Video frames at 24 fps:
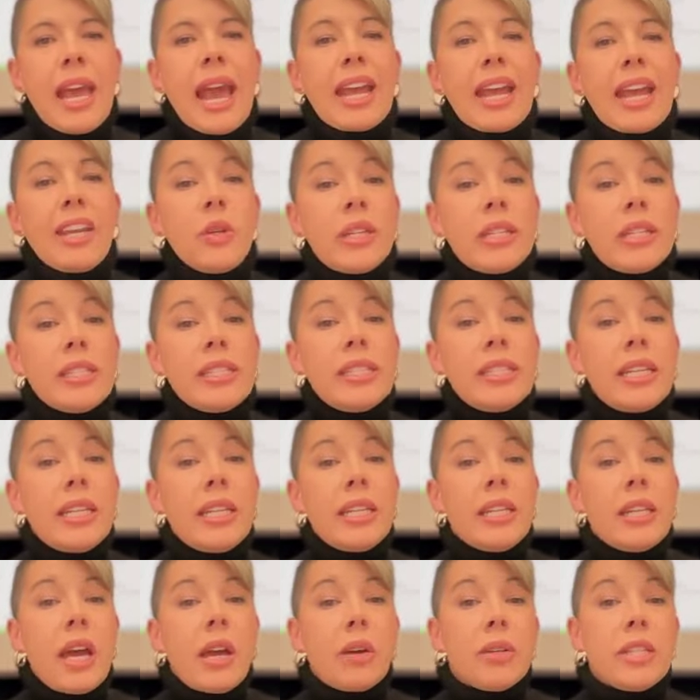And you can
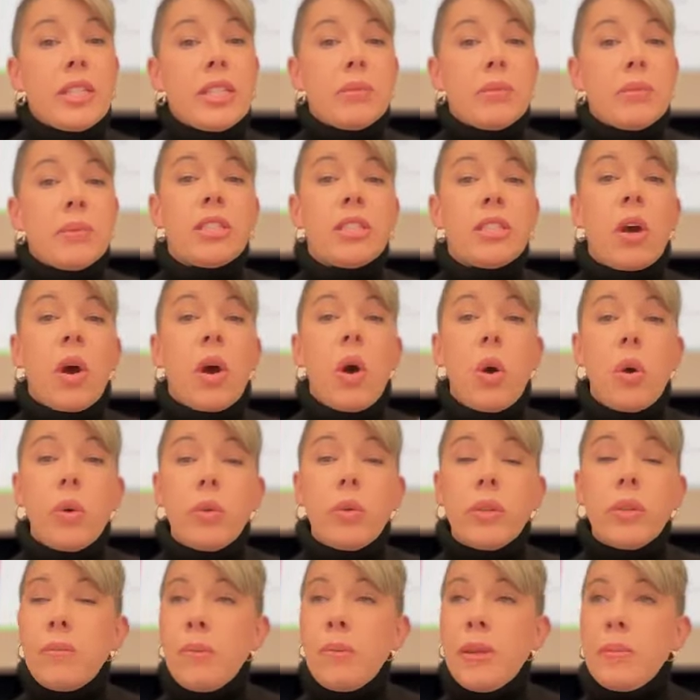send a response to
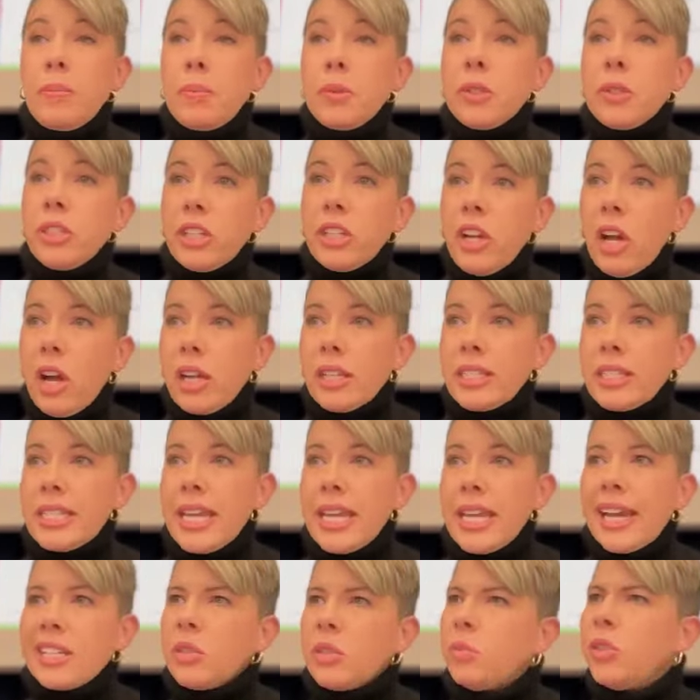only people in your contacts,